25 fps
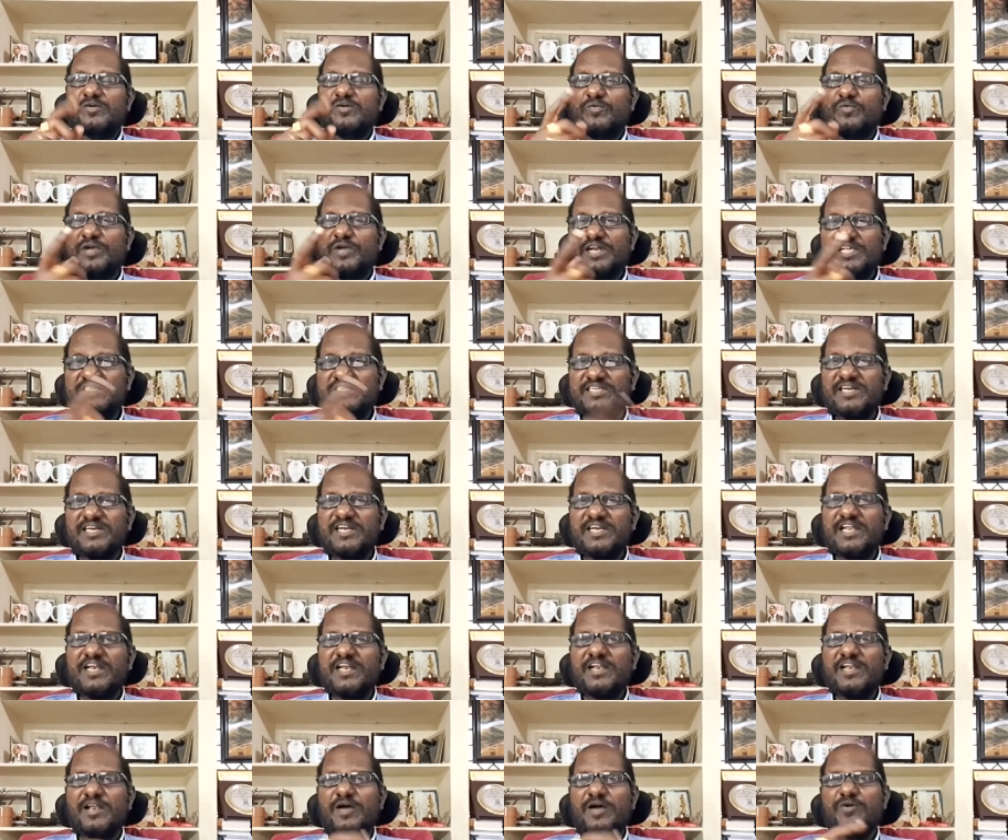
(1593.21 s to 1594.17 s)
One is
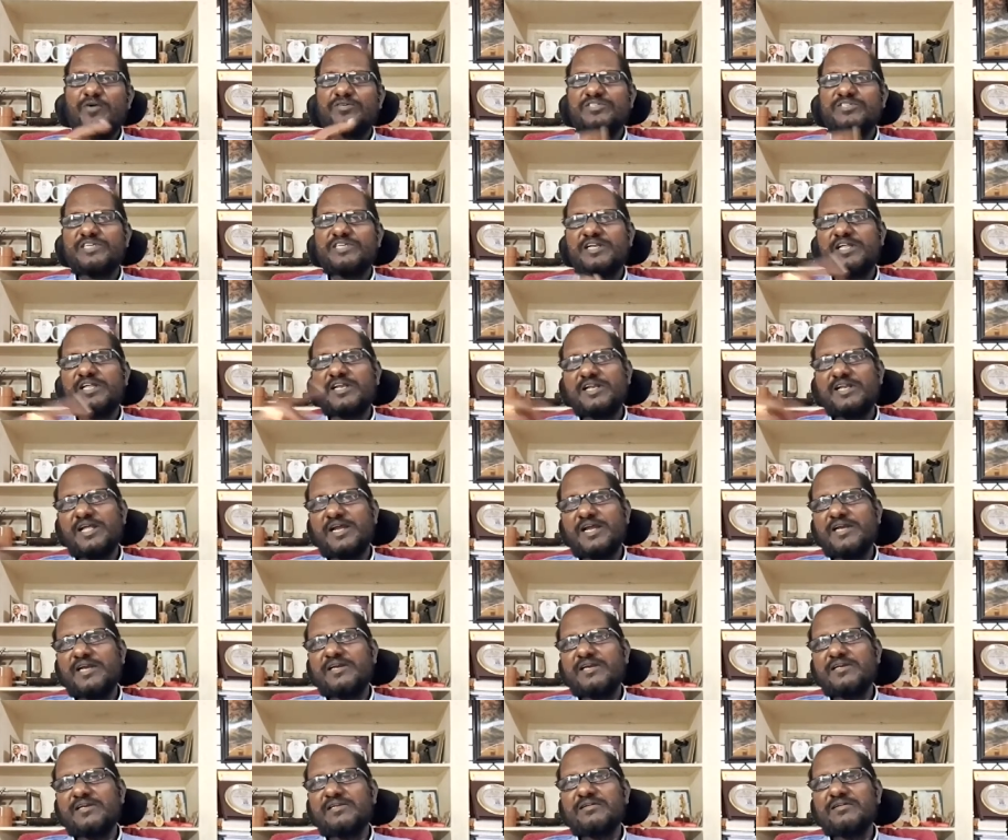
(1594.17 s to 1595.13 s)
internal house journal
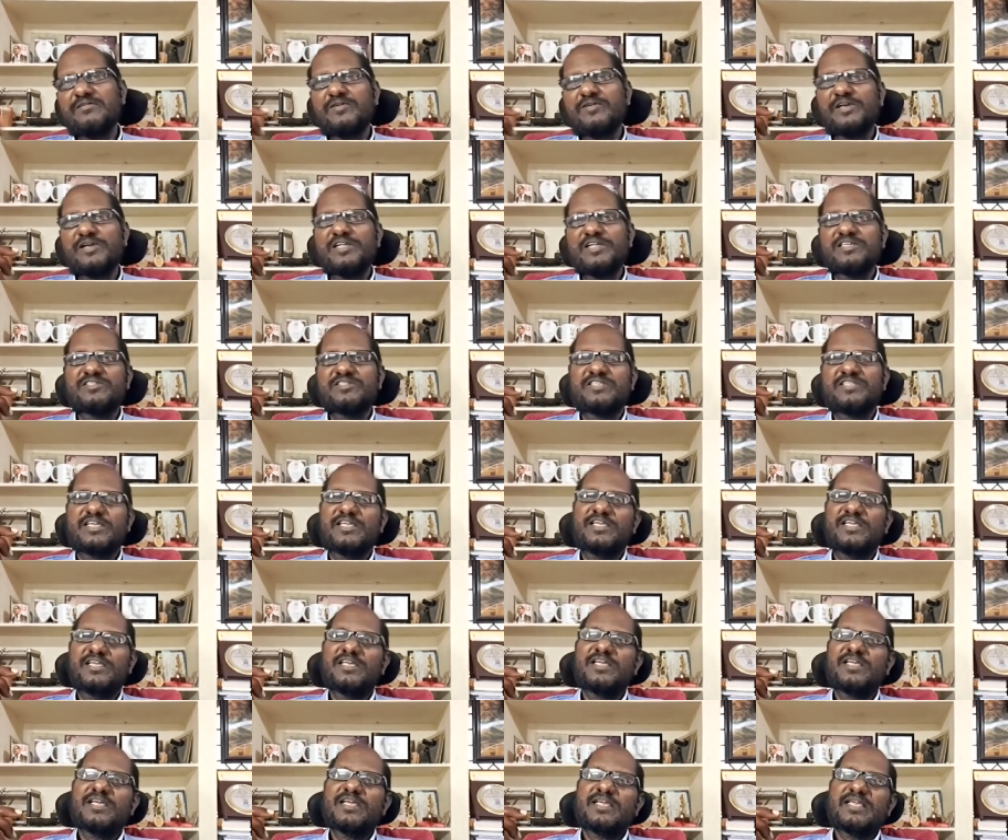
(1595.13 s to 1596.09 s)
and one is
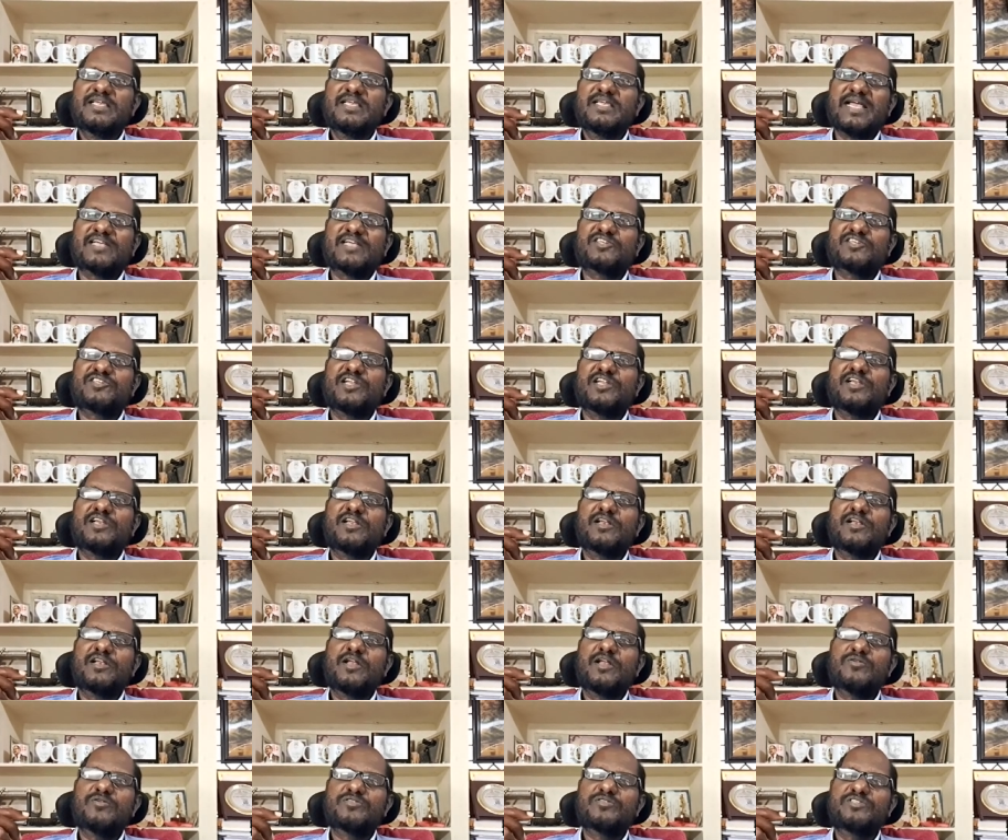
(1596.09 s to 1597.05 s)
the
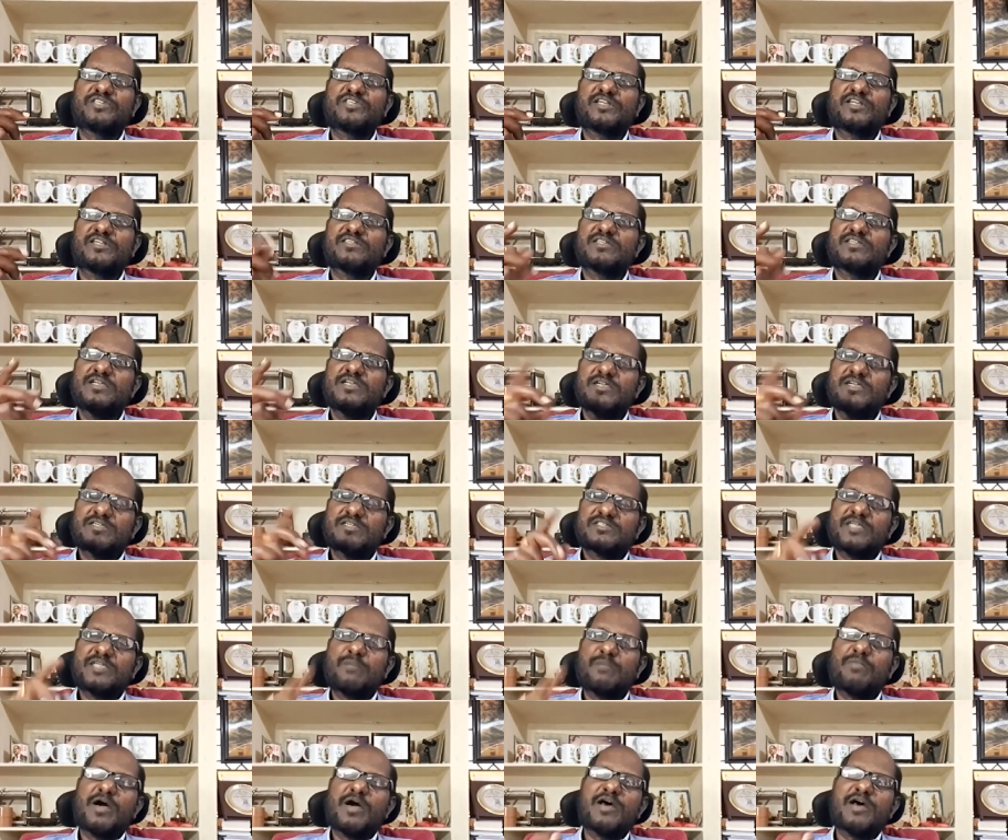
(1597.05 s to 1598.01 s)
external house journal.
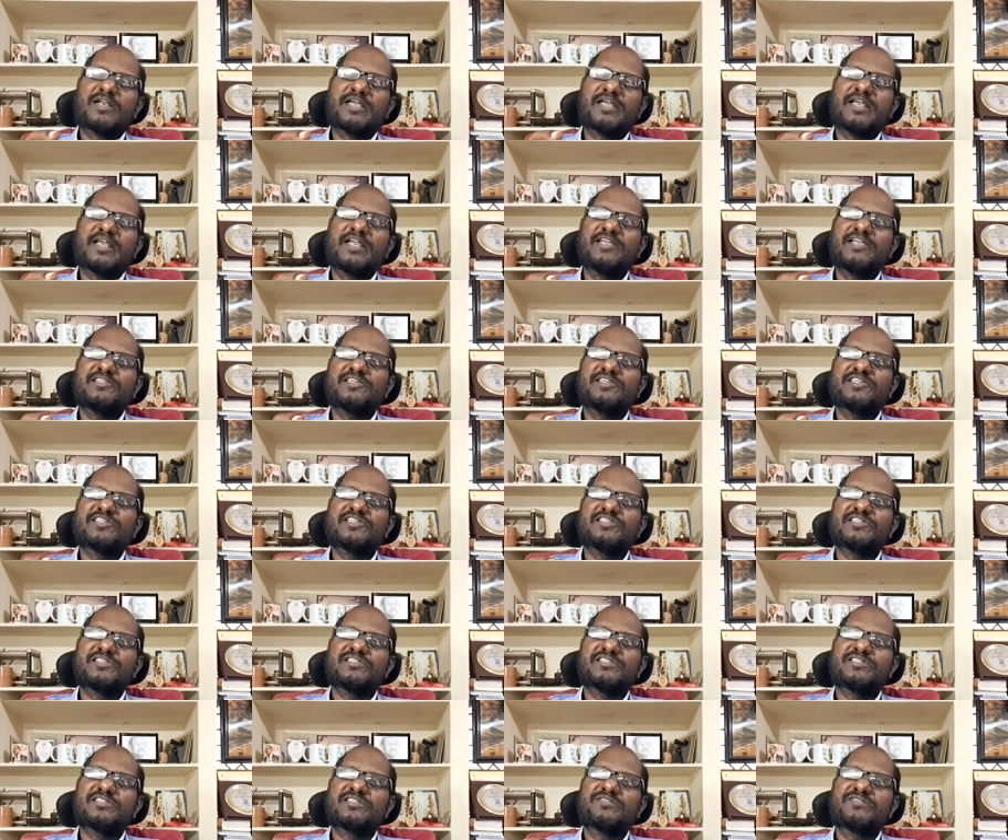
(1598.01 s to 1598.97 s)
Some
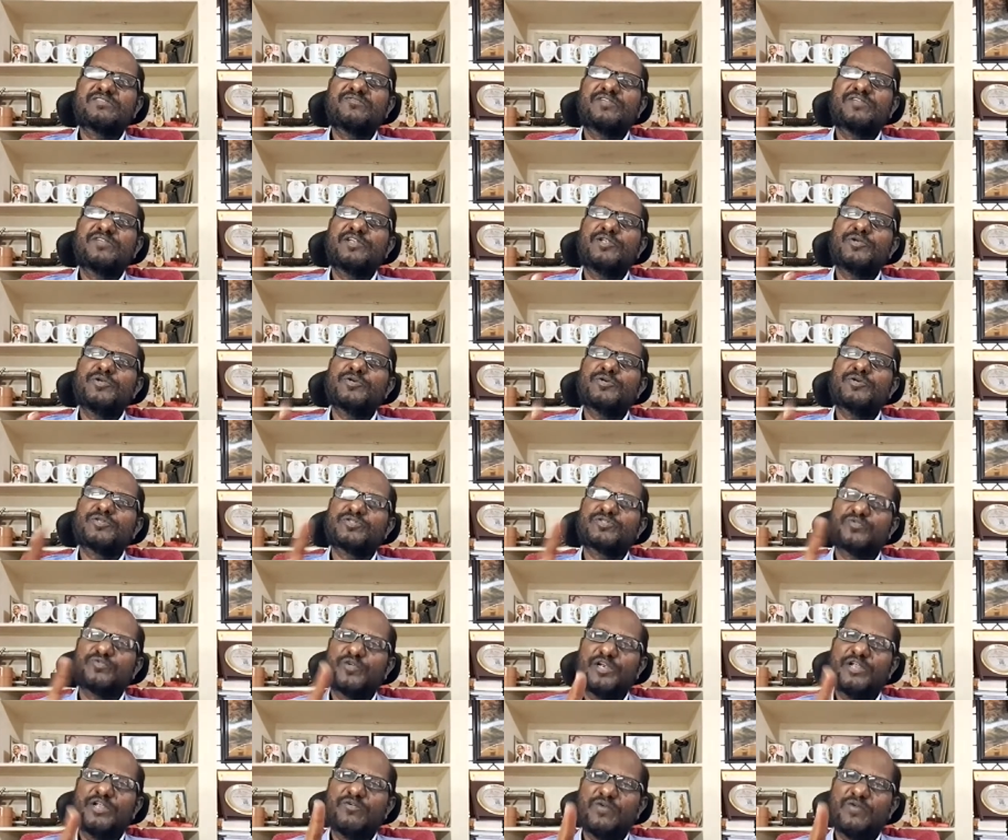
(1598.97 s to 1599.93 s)
organizations will use
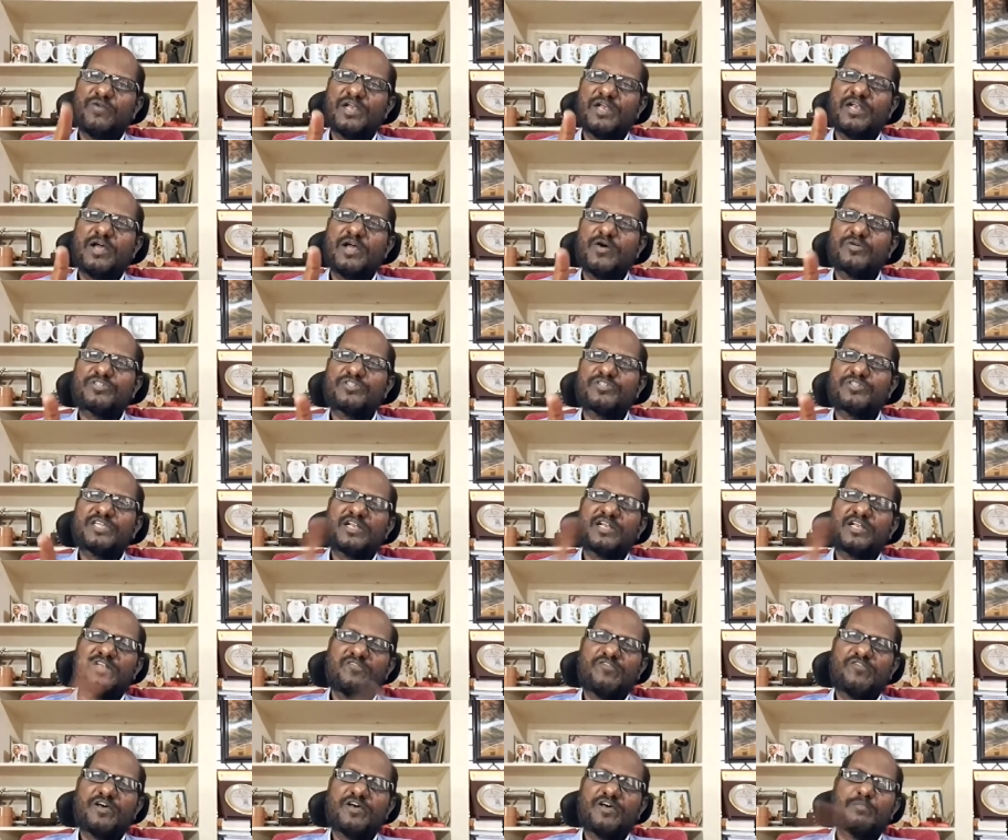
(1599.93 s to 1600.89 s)
only one house
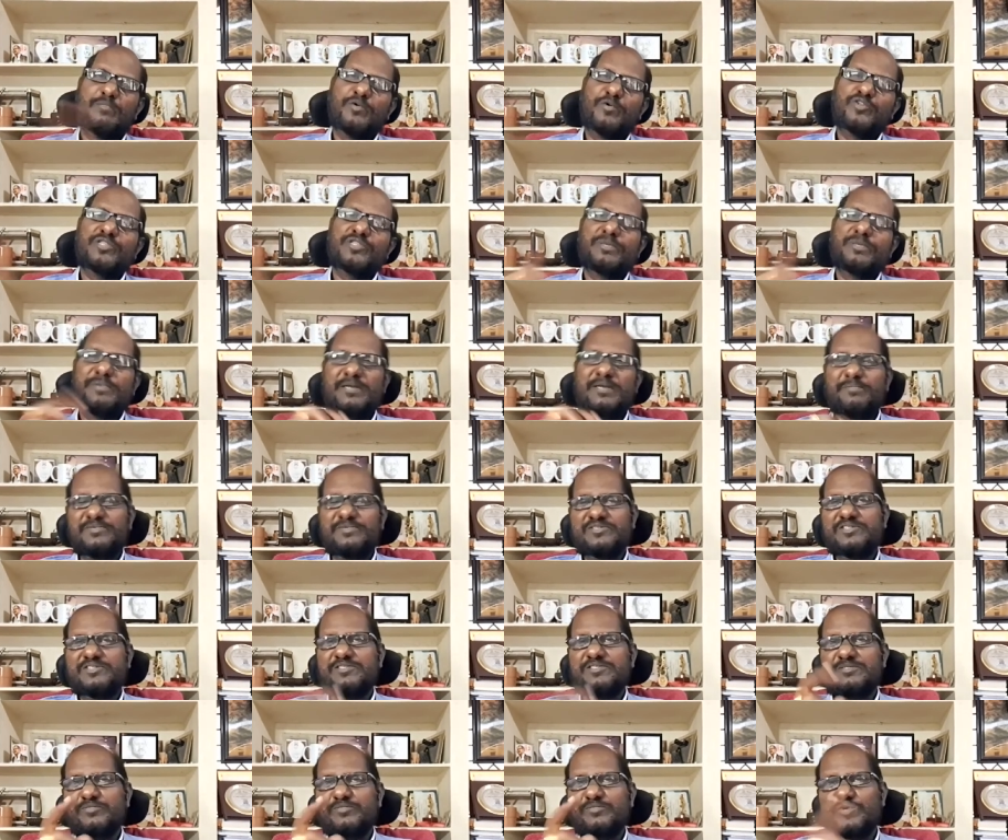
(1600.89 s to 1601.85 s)
journal for both the
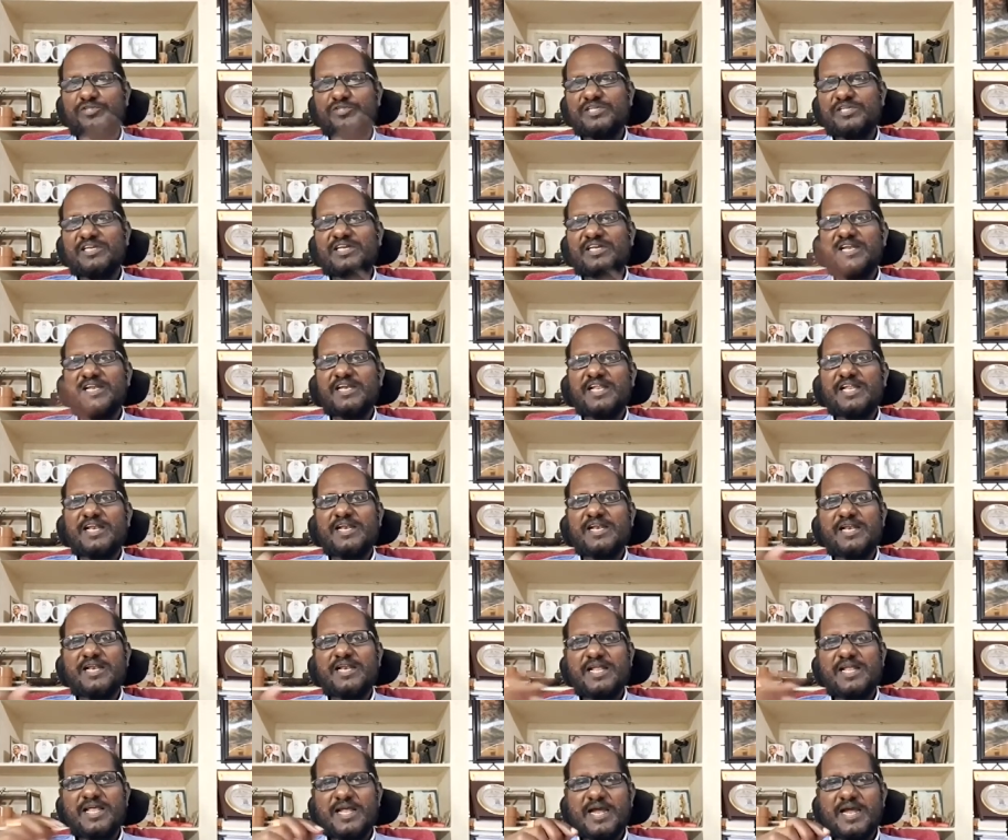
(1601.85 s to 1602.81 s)
purposes, both
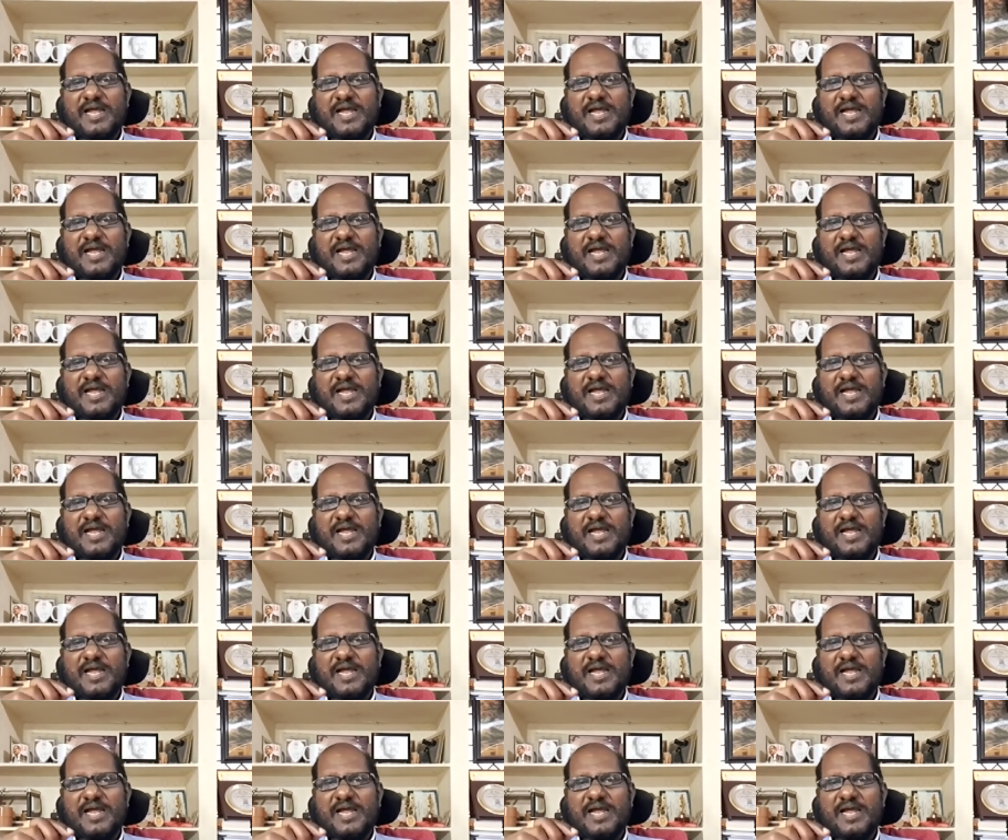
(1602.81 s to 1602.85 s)
internal